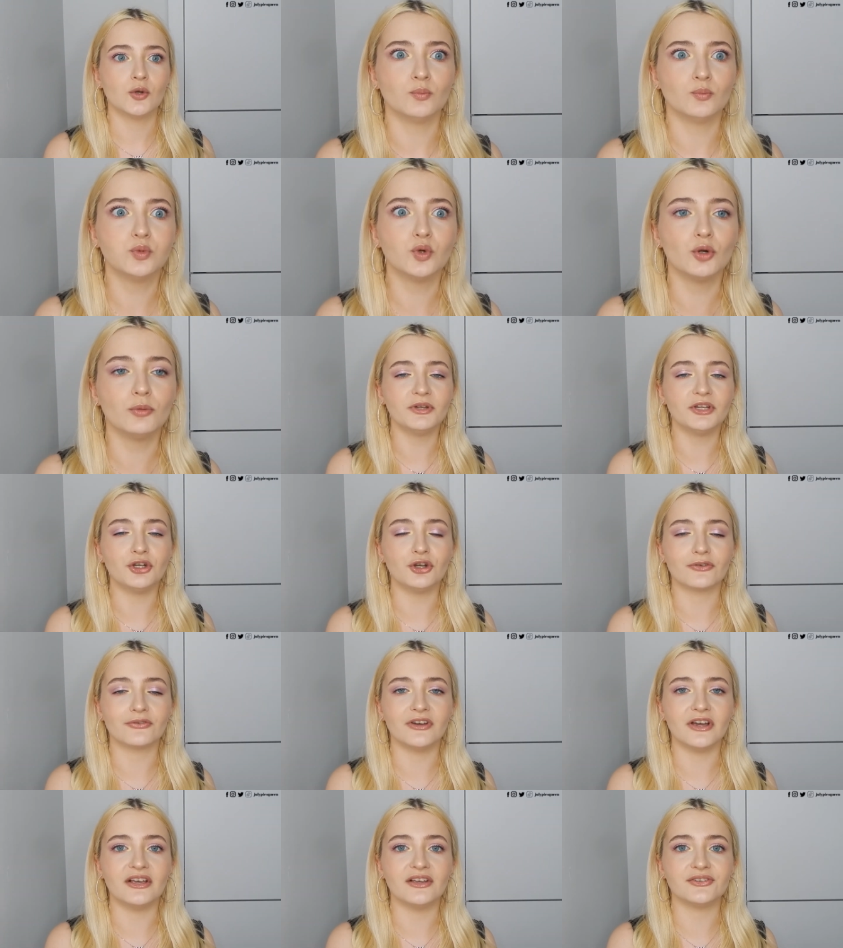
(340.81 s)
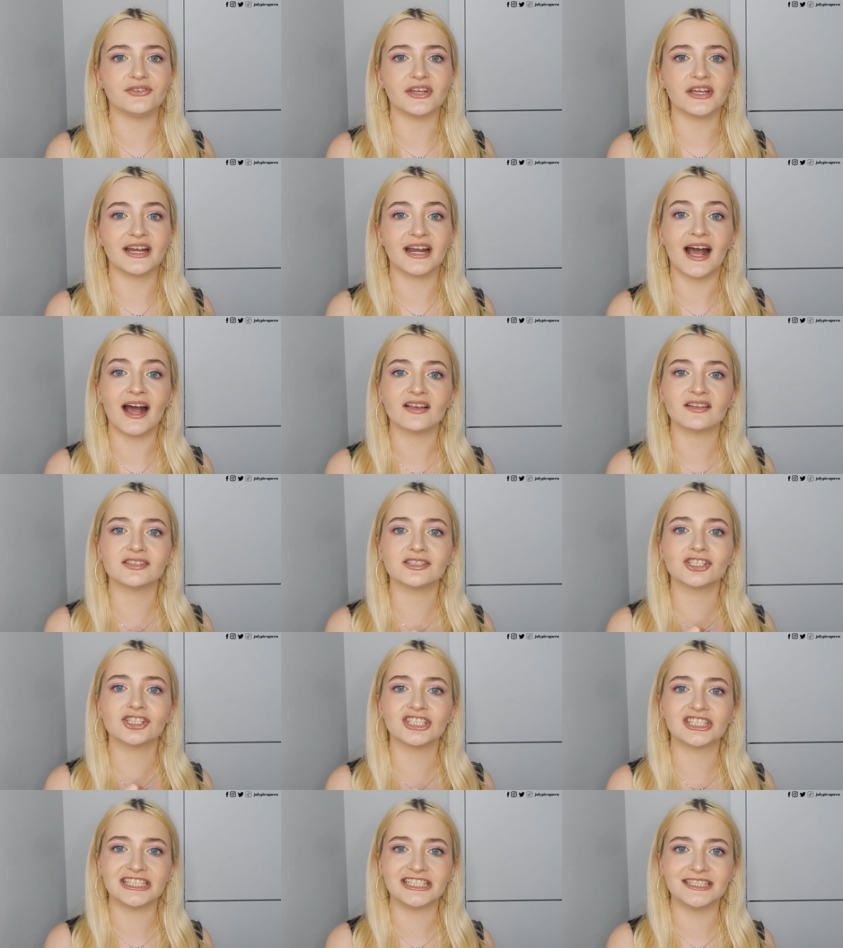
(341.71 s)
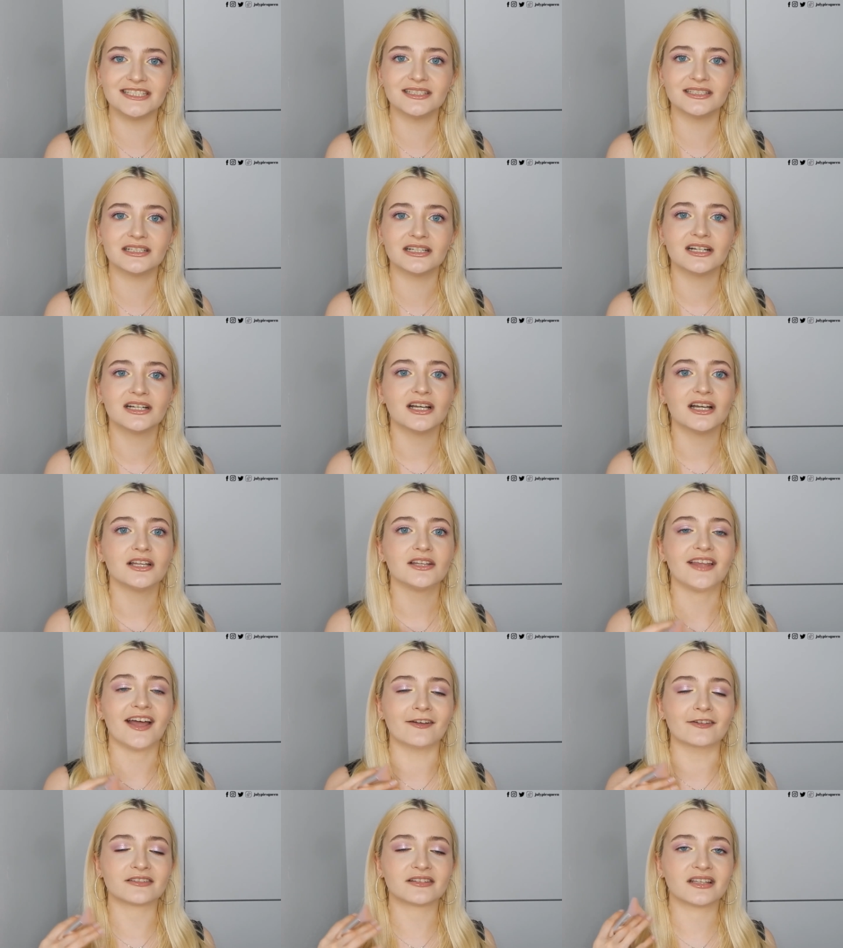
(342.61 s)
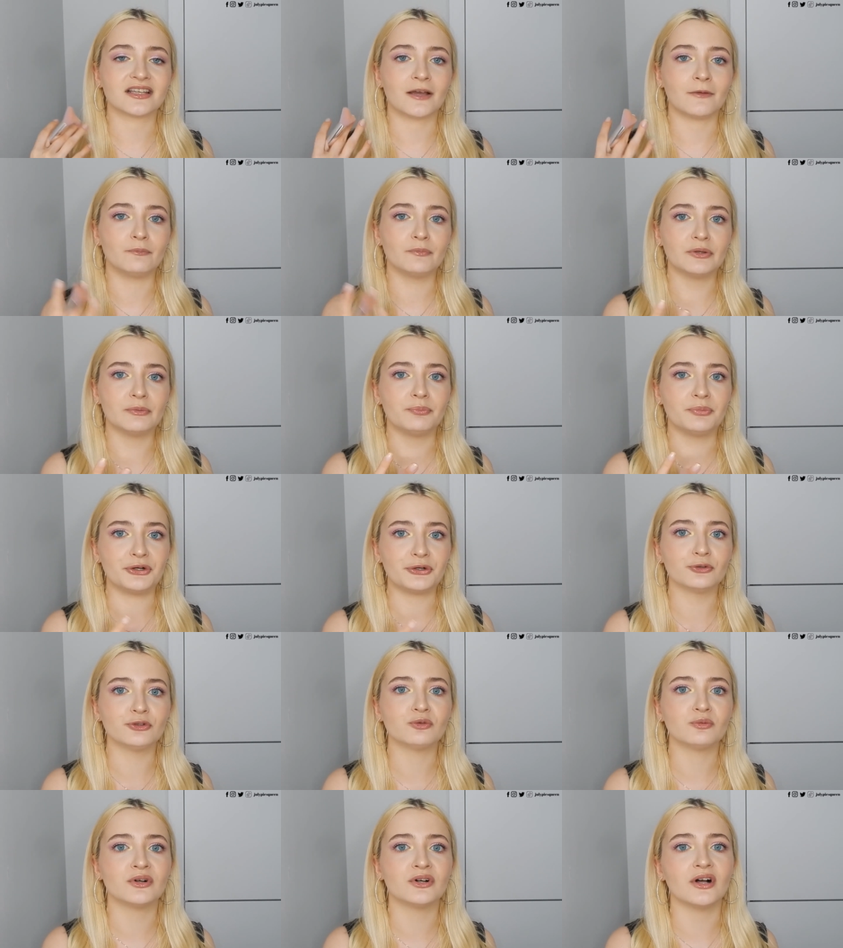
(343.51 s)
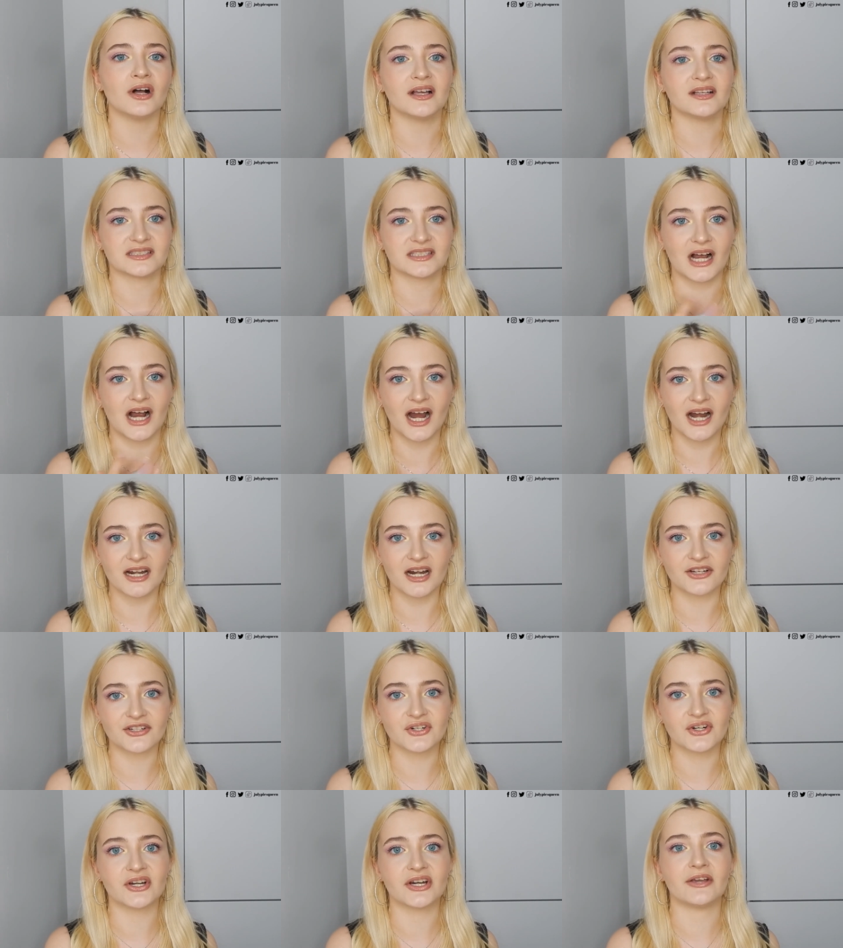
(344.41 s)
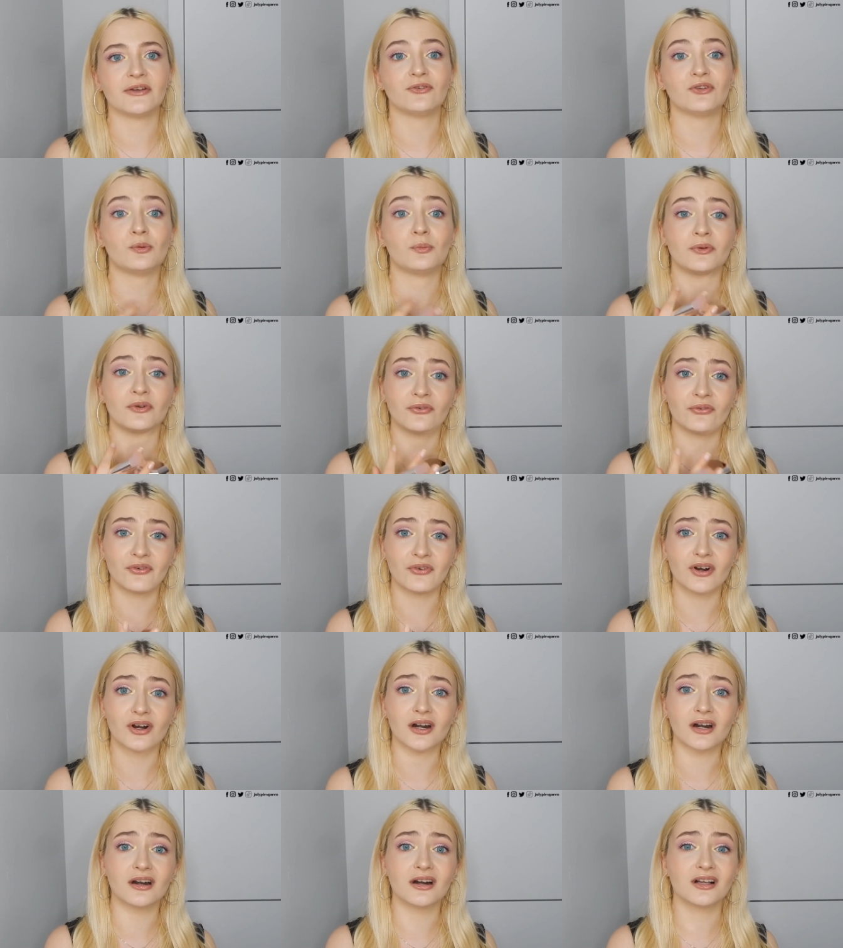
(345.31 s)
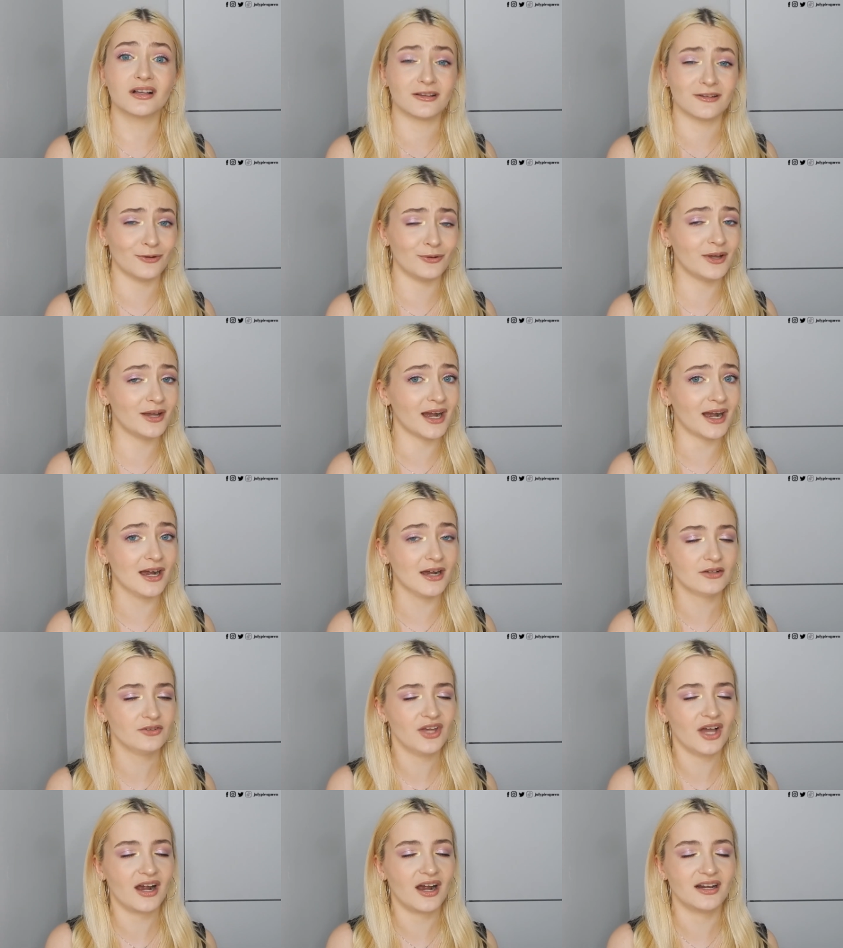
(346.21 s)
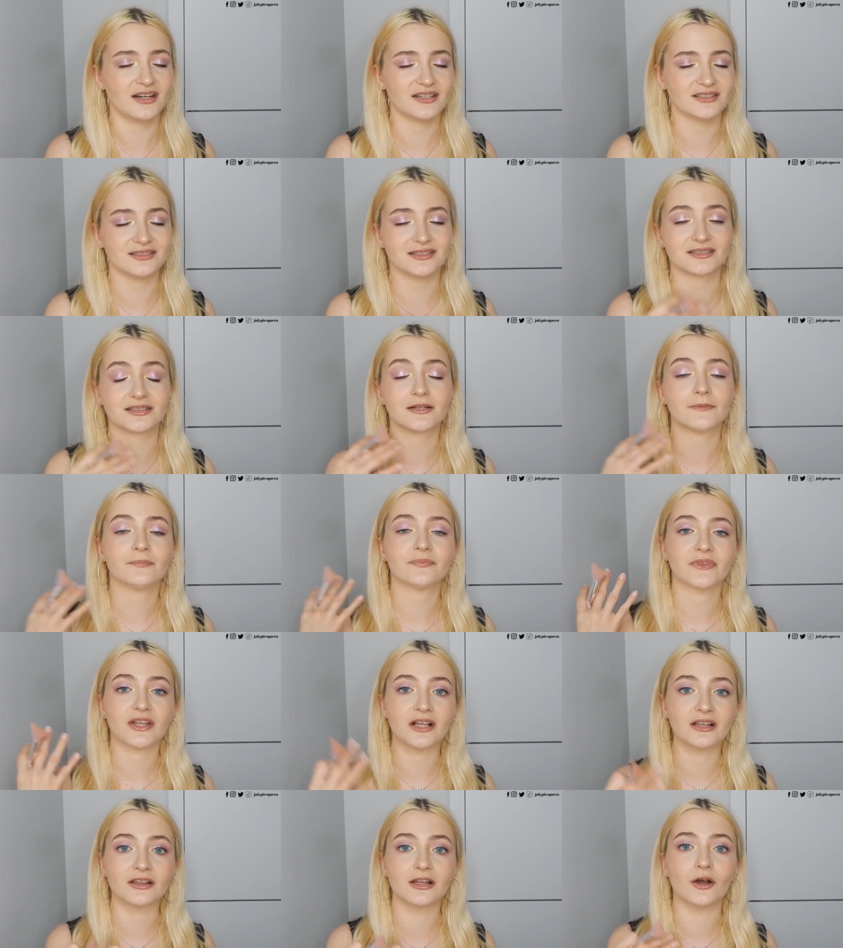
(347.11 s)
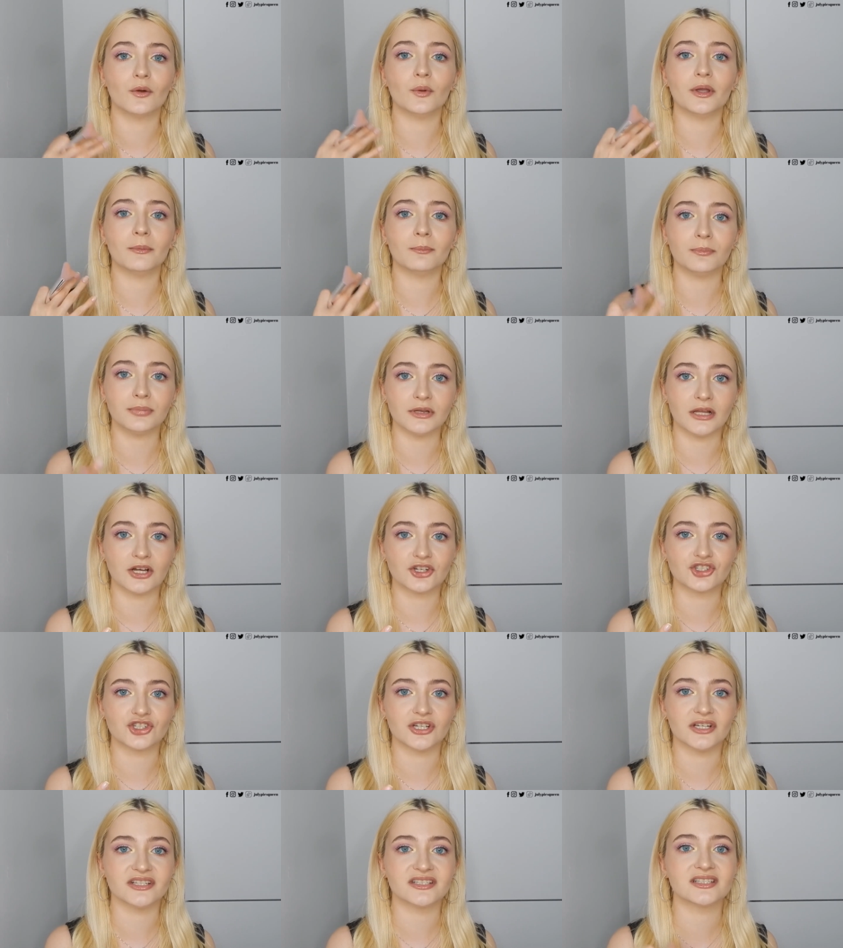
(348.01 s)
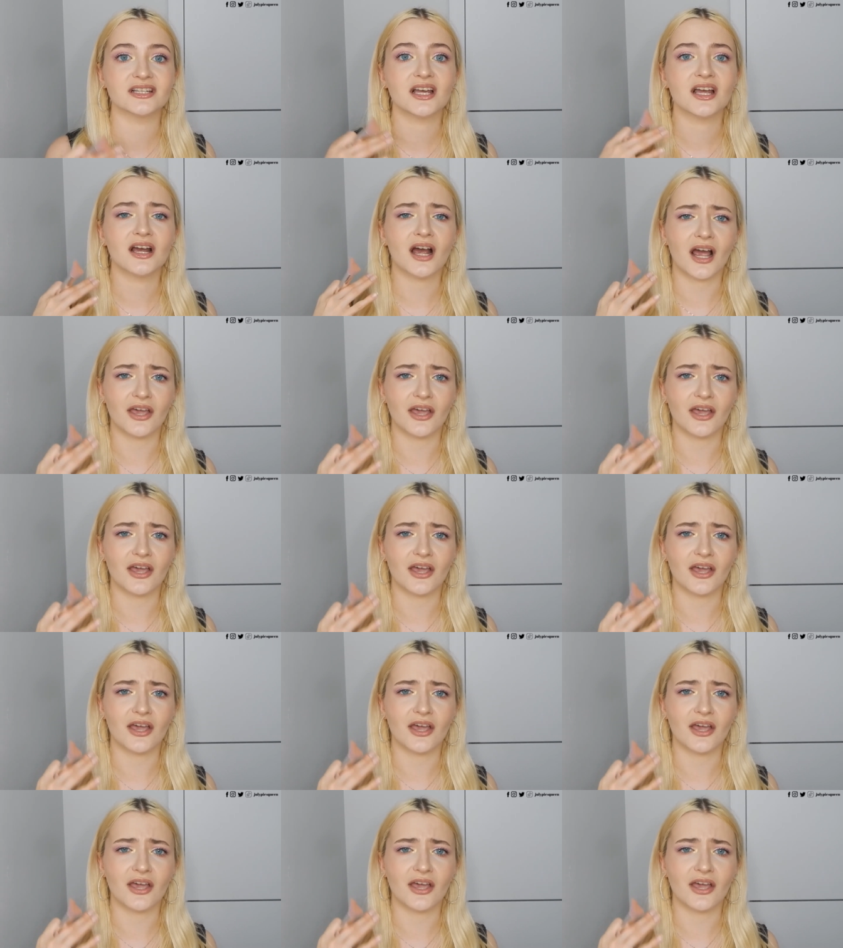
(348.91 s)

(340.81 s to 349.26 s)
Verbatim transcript: boom in your face. It has a sheen that can be buildable as a highlighter if you prefer. Glowy, uh, not highlighters, glowy blushes.